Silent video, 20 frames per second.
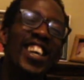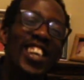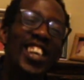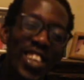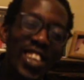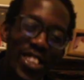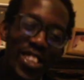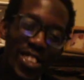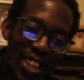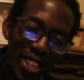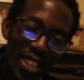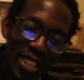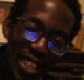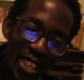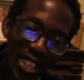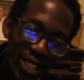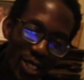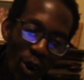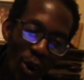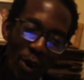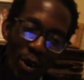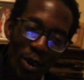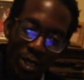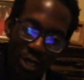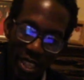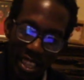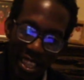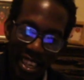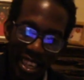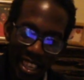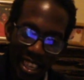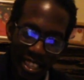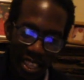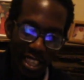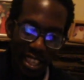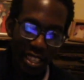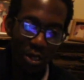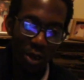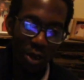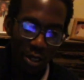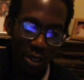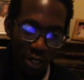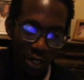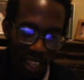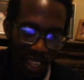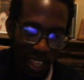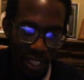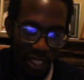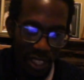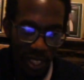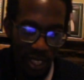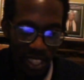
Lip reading: Let's go into the lecture. Let's go into the lecture.